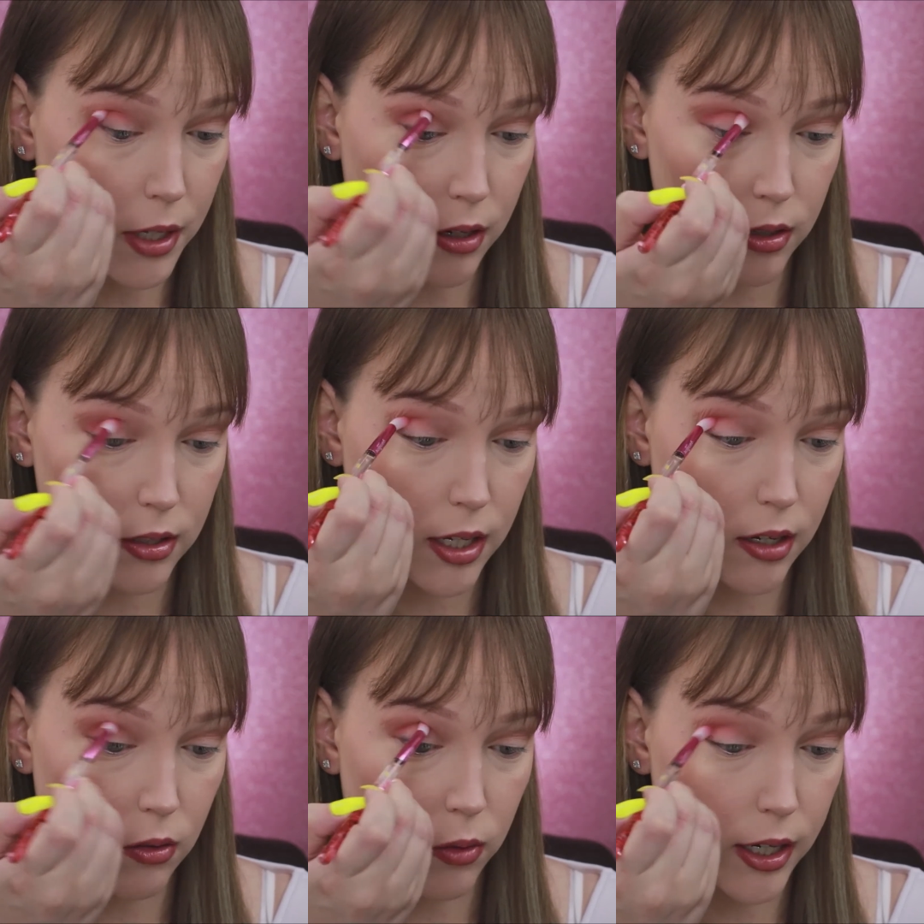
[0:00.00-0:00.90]
Going to
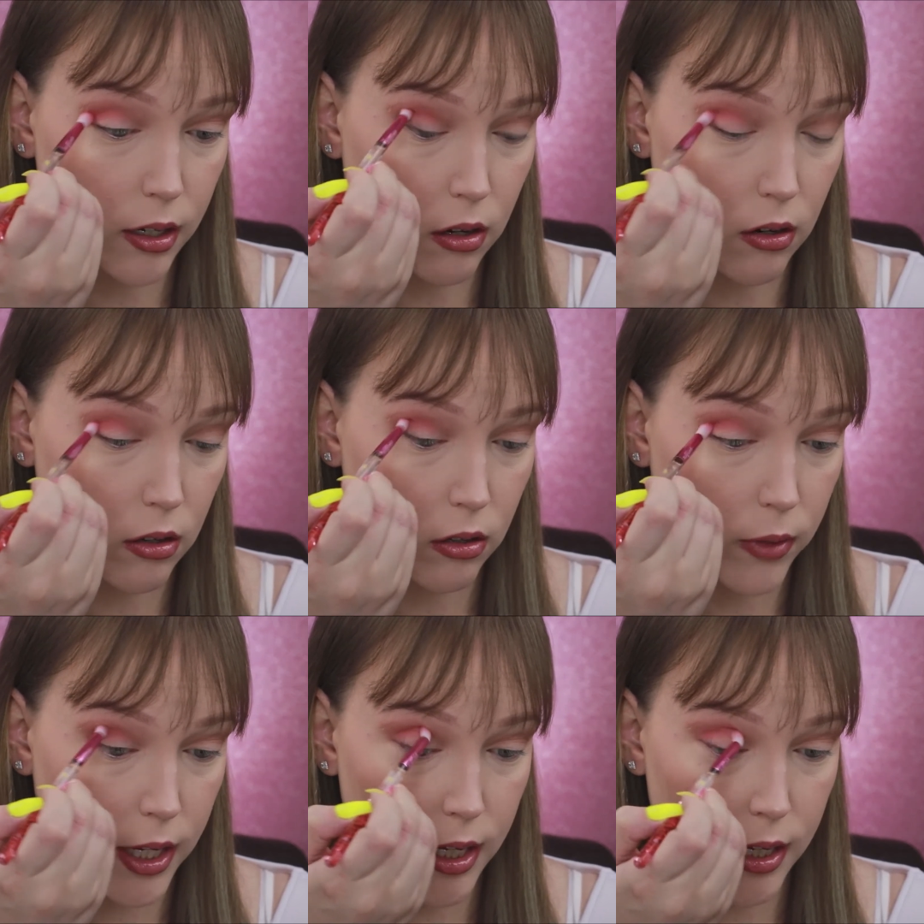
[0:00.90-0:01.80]
take quite all the
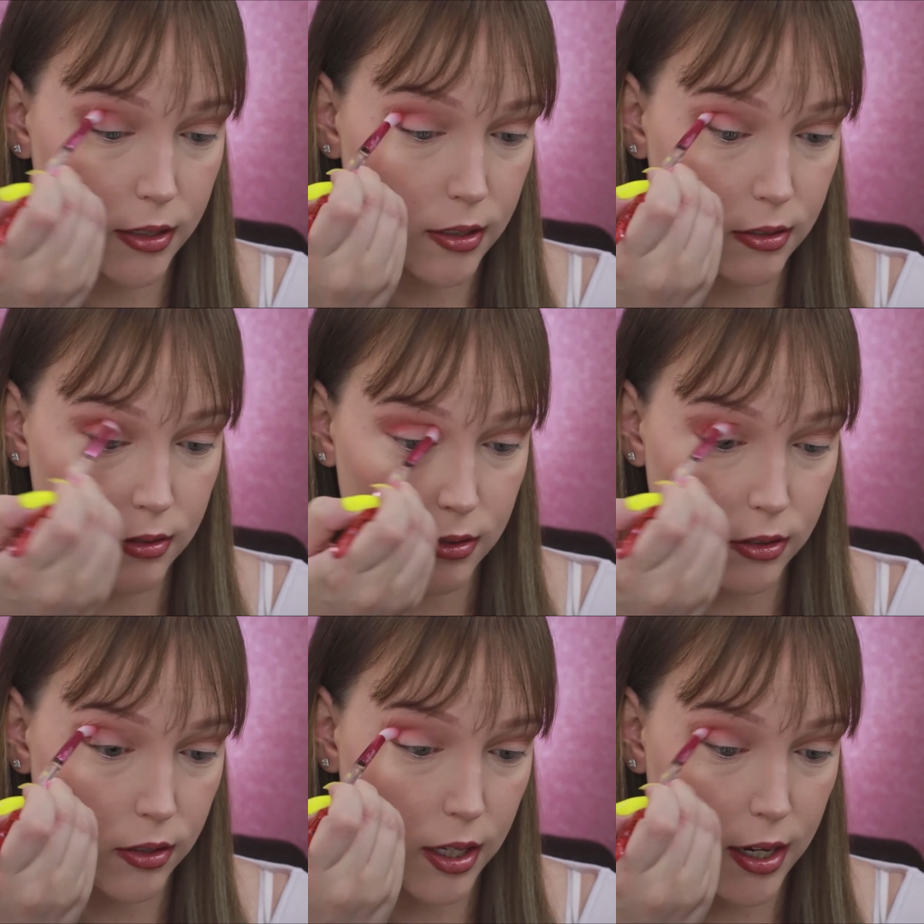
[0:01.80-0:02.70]
way
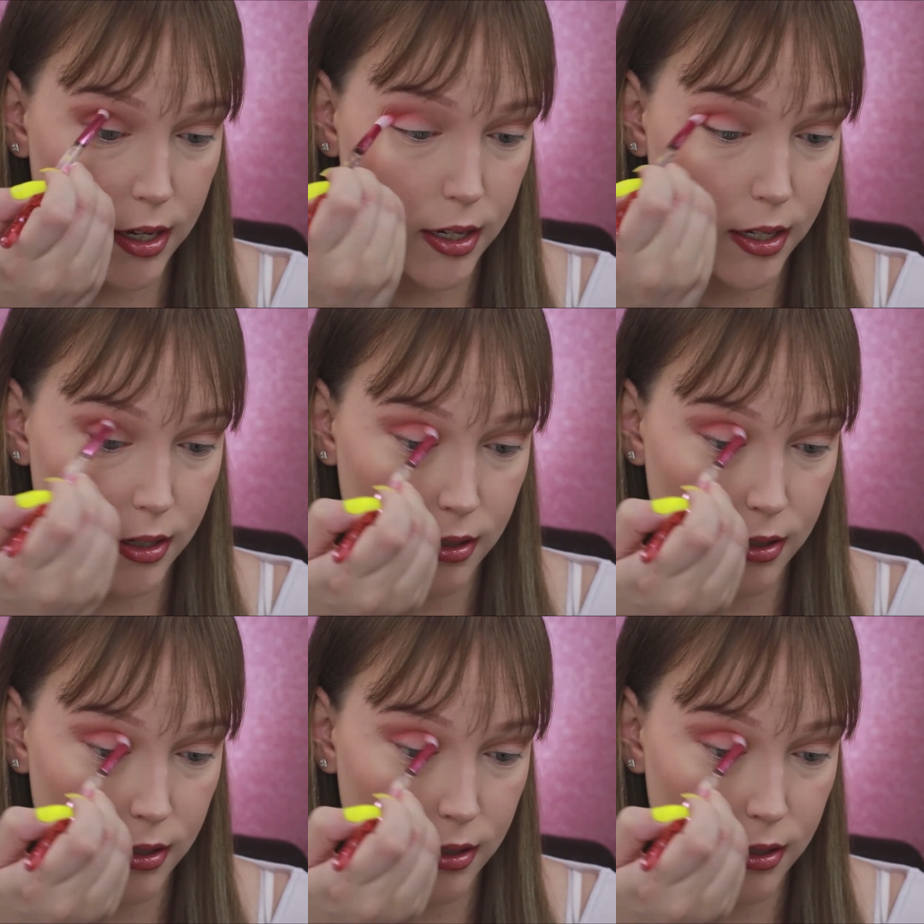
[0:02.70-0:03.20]
into the eye,